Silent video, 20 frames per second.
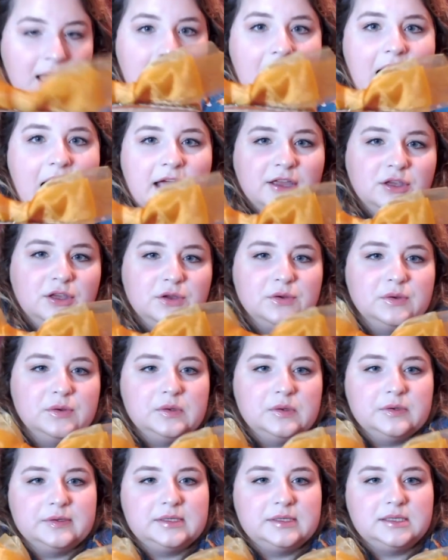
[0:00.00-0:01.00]
I
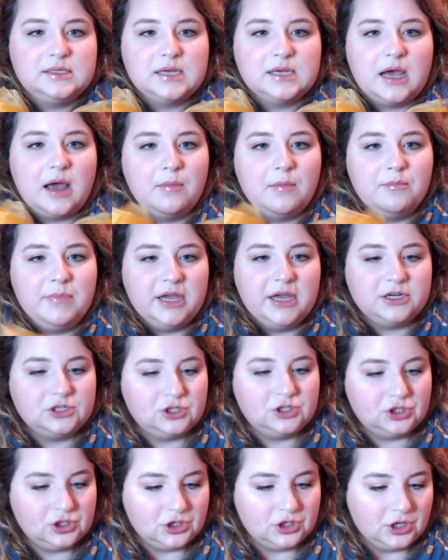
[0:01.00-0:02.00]
used a
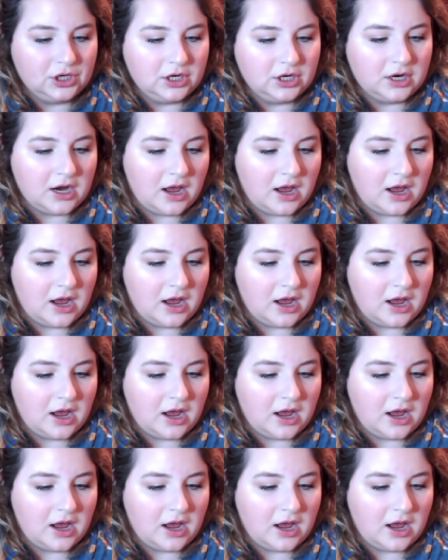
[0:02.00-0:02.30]
mixture